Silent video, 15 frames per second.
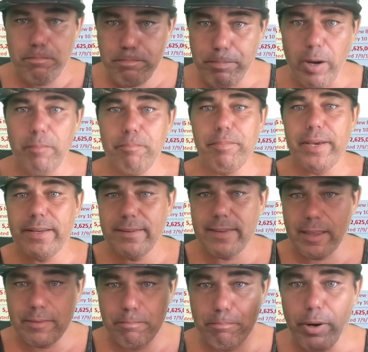pumping
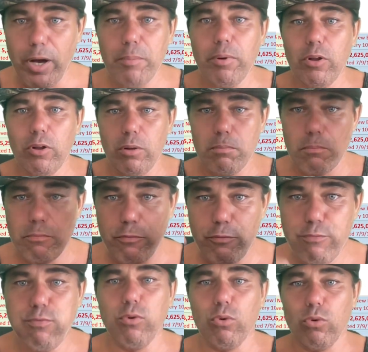that bubble
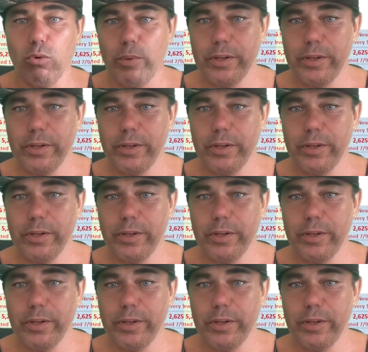full